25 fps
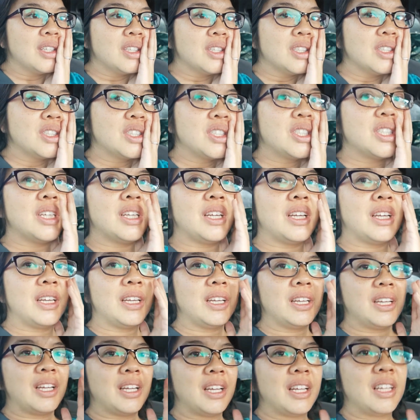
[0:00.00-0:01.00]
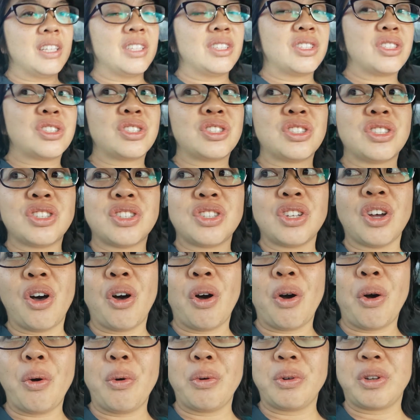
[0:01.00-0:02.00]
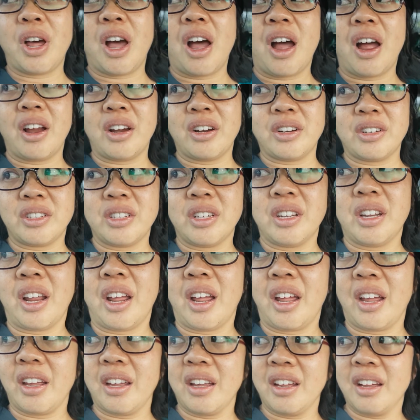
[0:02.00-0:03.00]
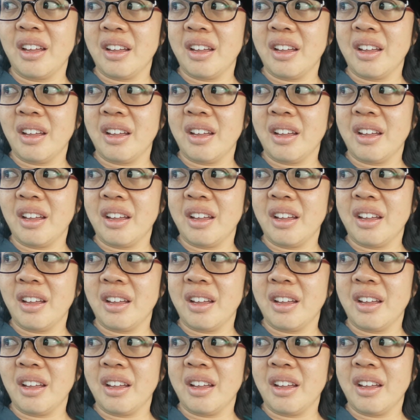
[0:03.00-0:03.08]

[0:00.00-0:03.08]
She is so tired today.